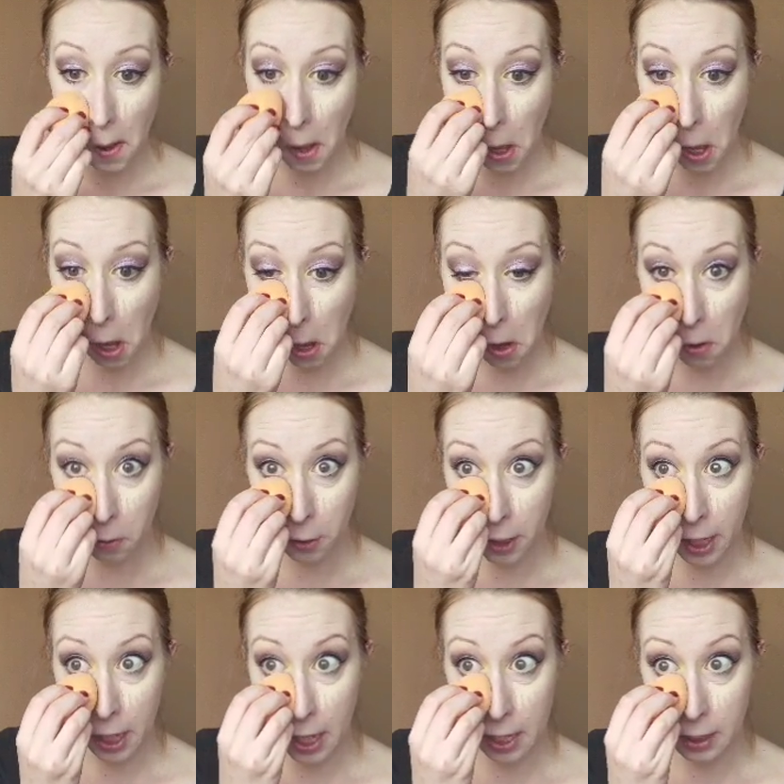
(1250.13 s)
Oh,
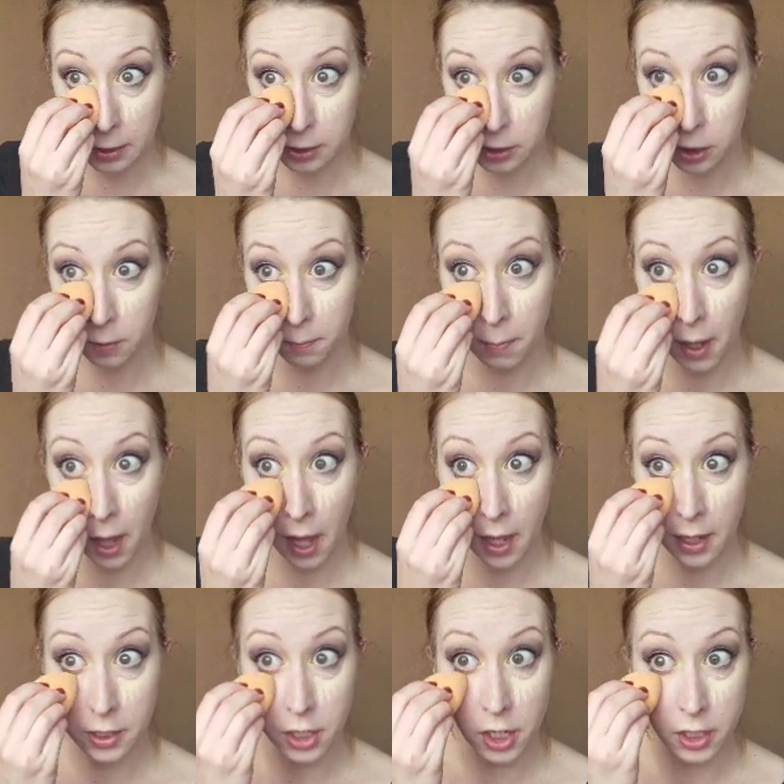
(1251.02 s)
yes. Goodbye,
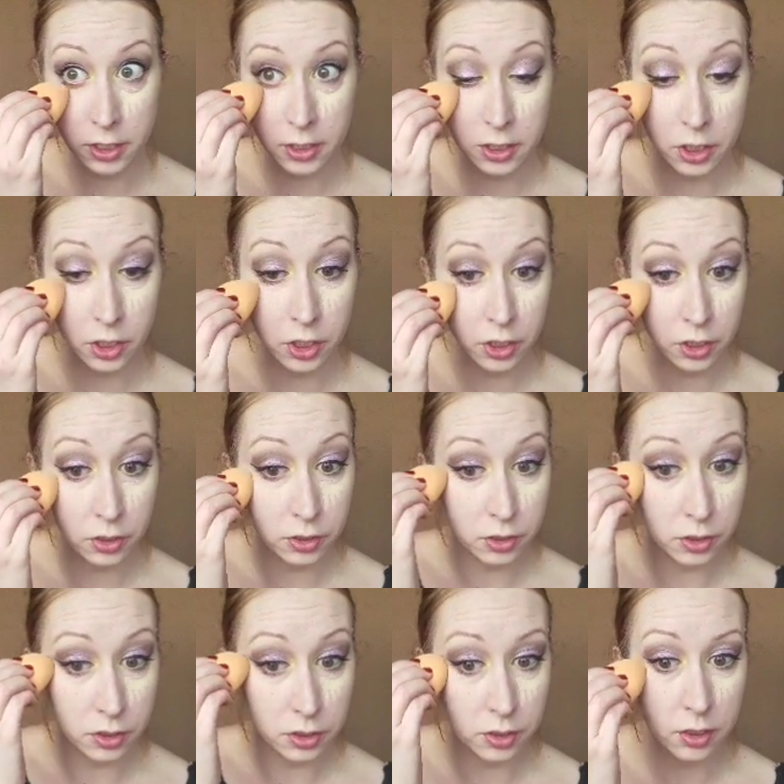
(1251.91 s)
dark
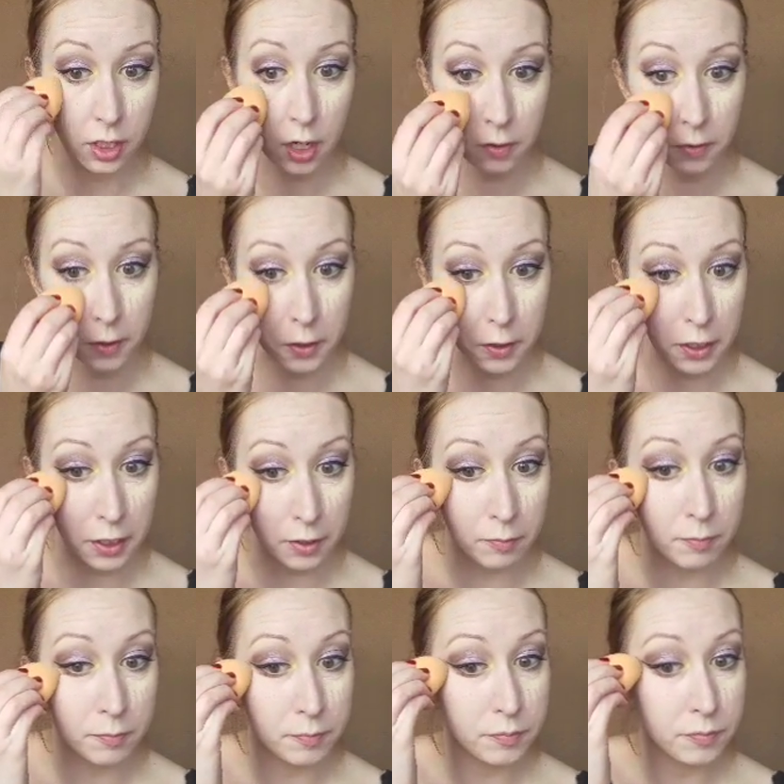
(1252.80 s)
circles. Not really.
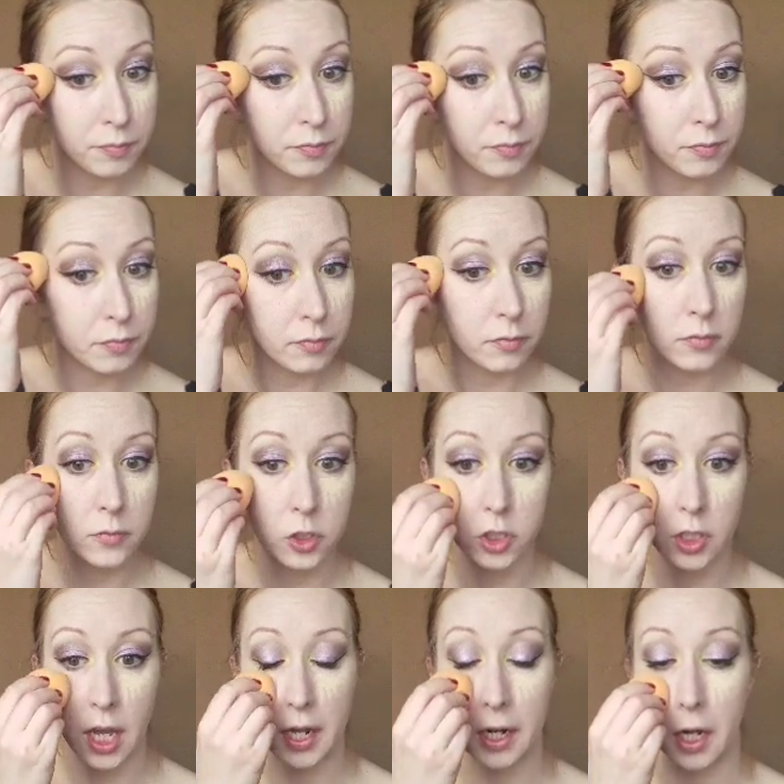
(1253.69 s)
Just
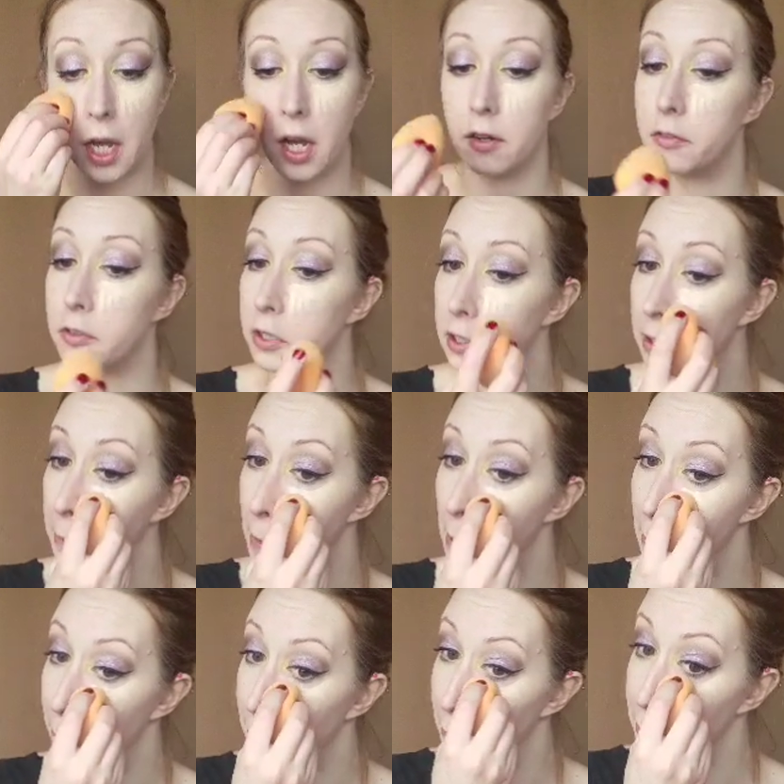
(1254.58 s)
kind of covering them
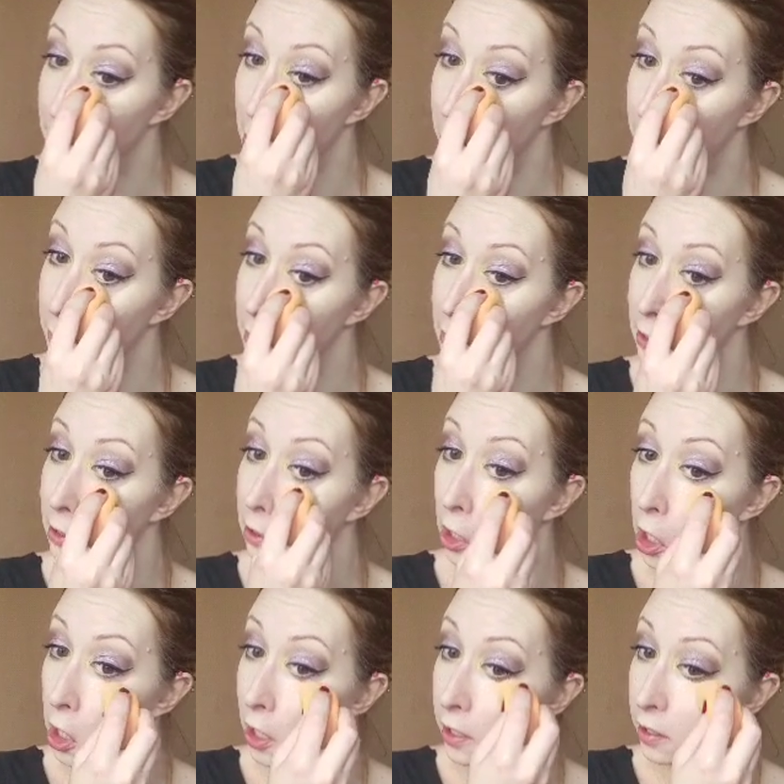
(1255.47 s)
up. Not really
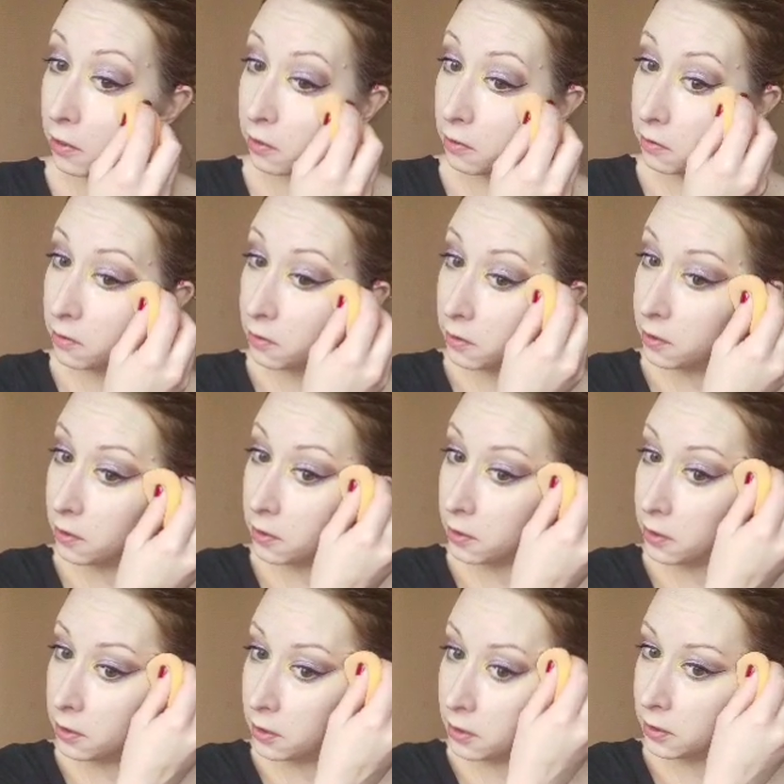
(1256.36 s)
gone.
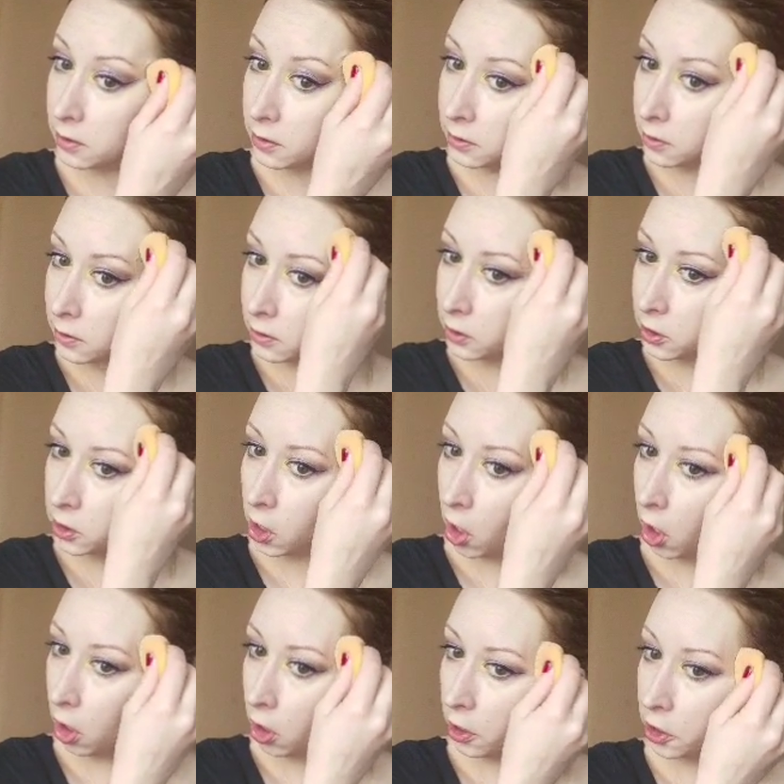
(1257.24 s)
It's
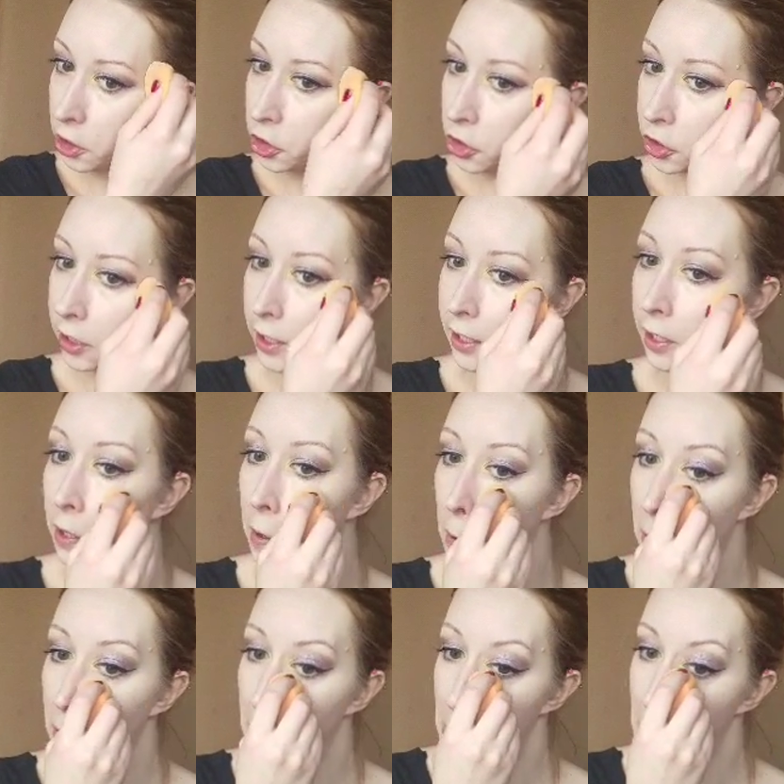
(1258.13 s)
all a trick.
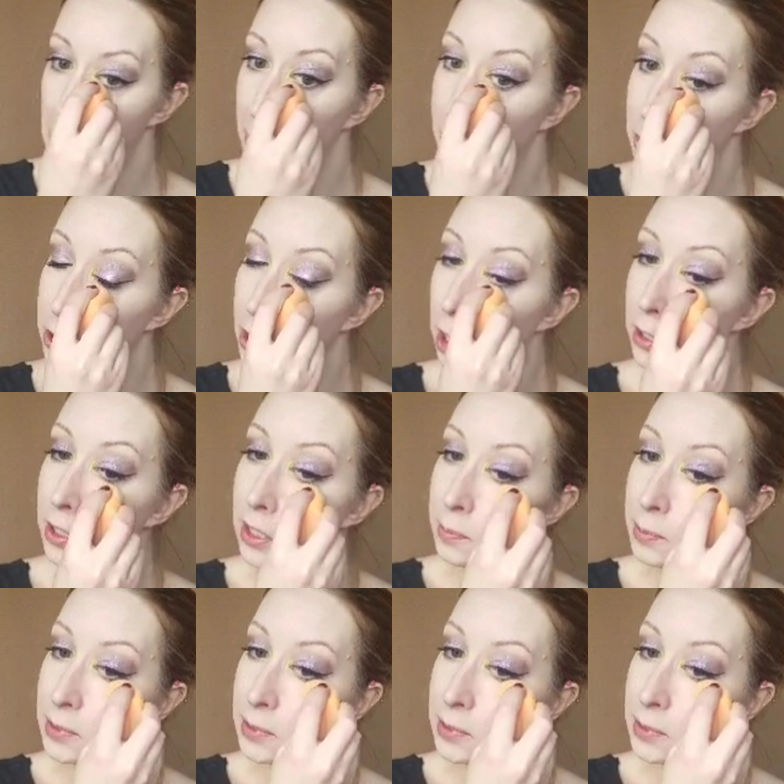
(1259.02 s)
Do y'all keep